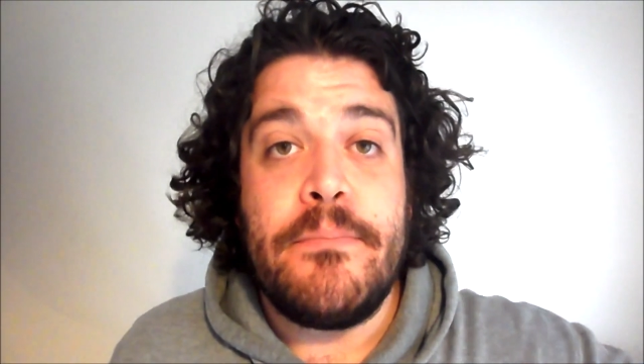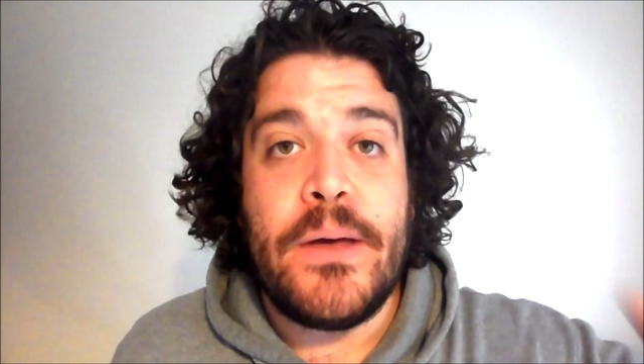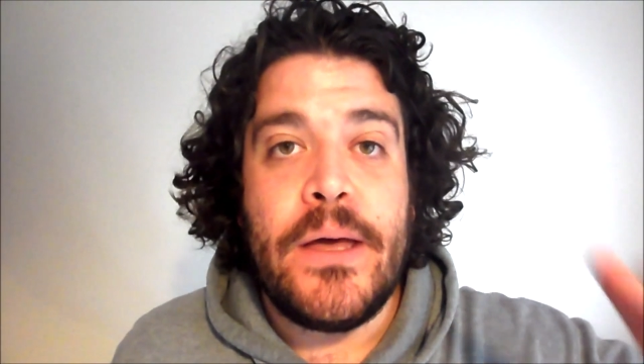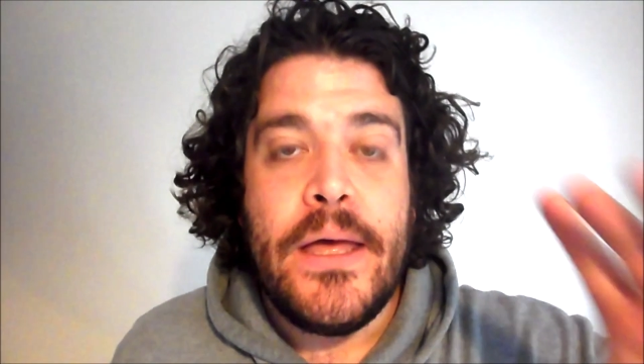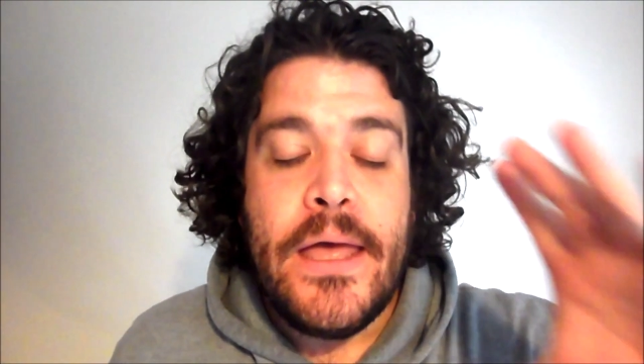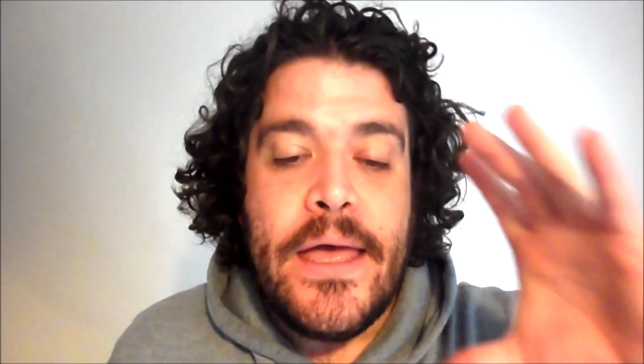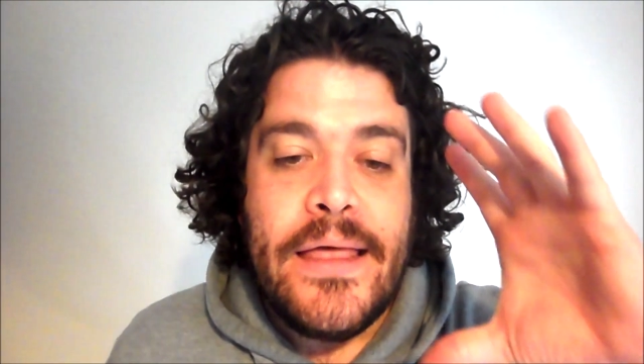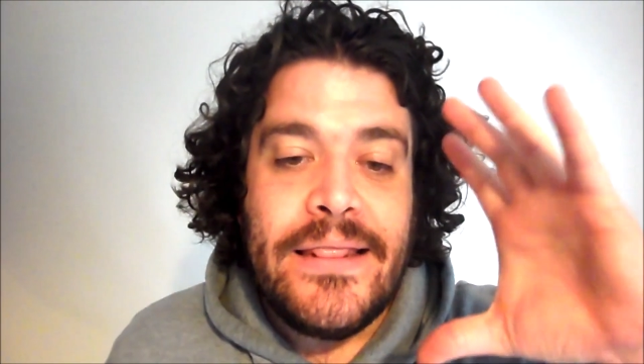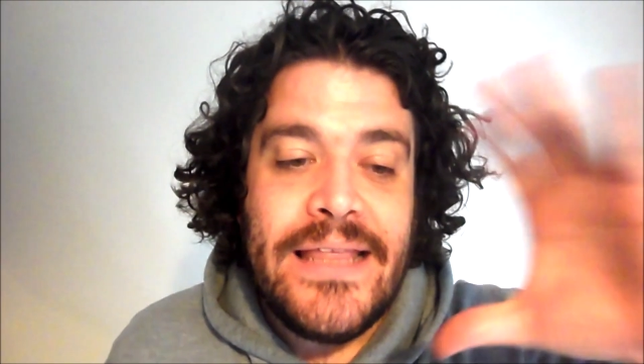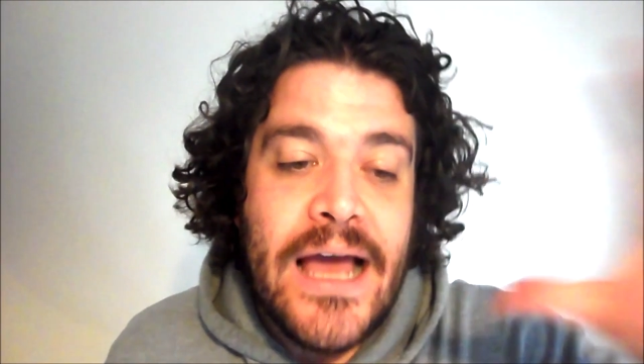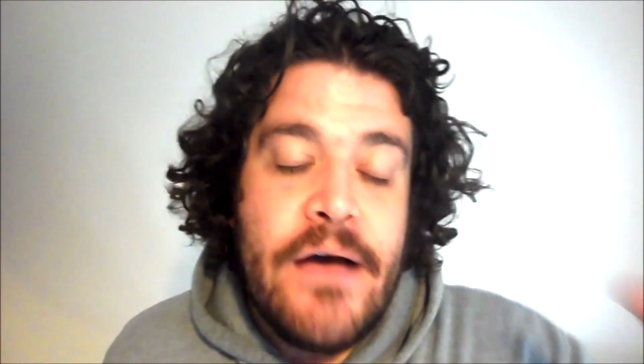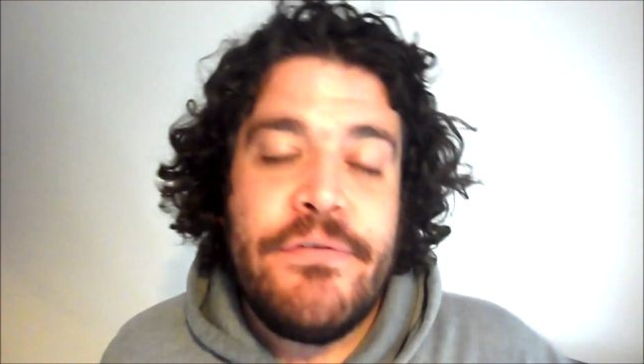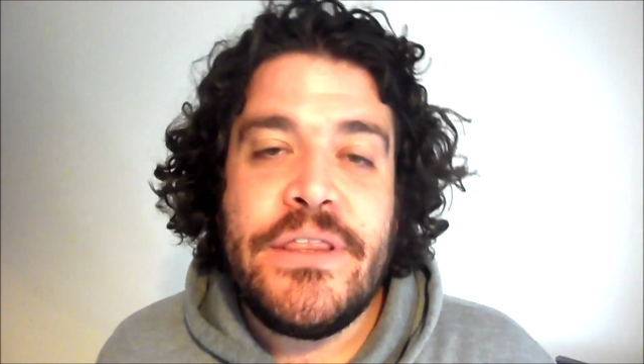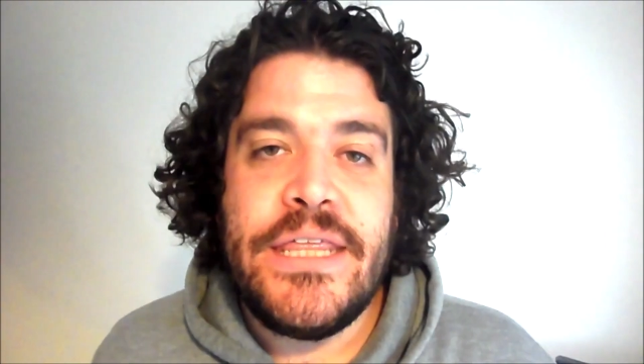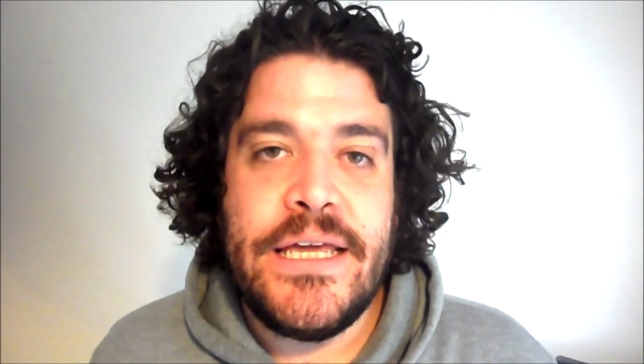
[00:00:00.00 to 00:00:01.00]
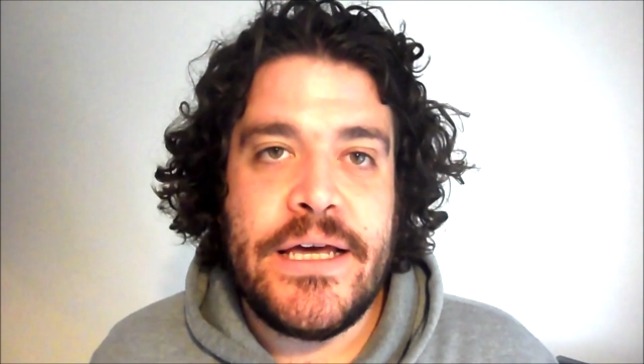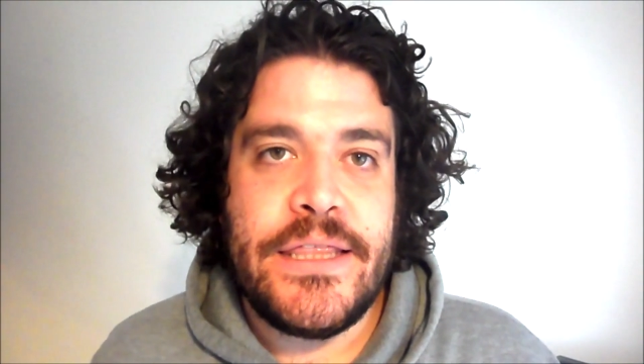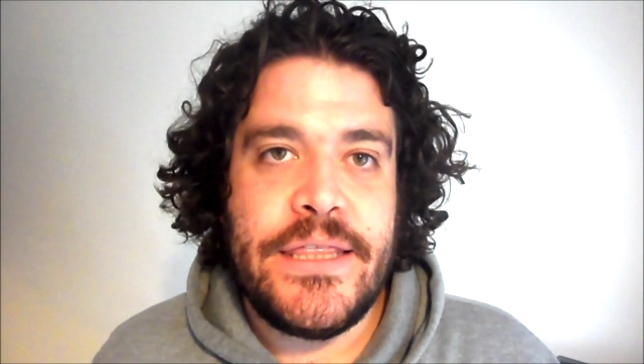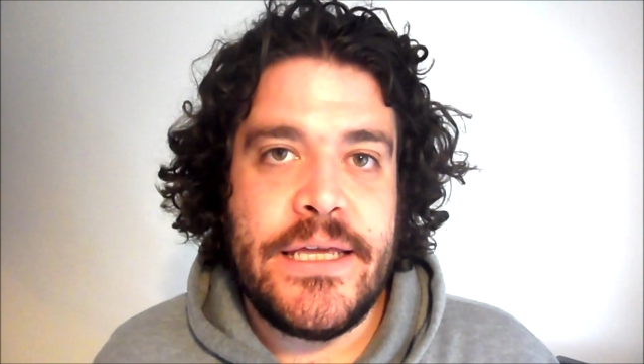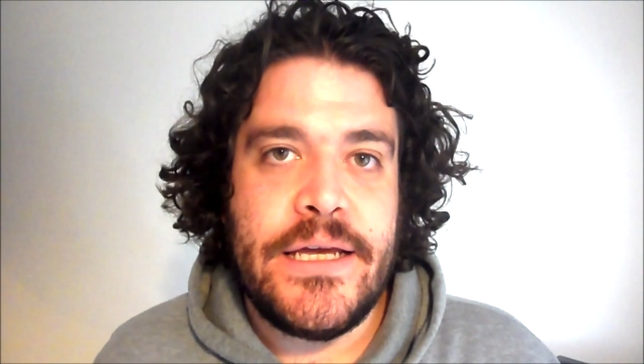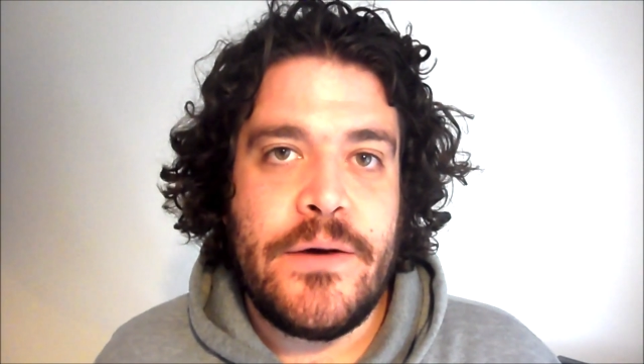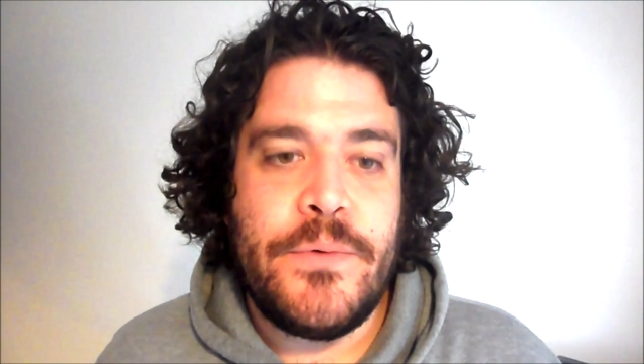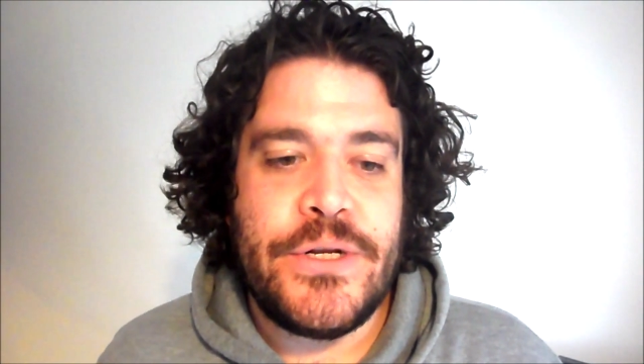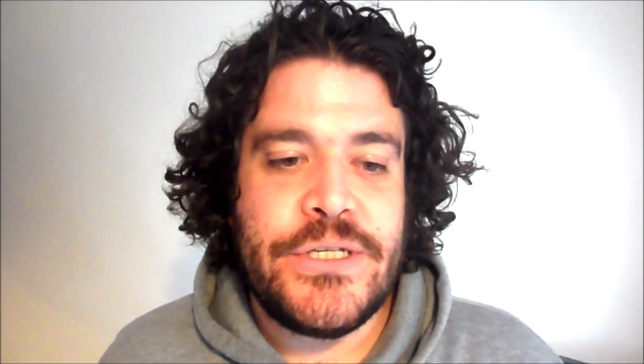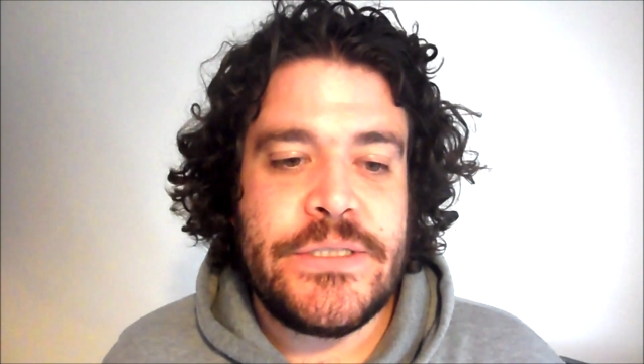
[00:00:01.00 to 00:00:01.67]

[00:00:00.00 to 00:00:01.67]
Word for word: But the other thing I think I want to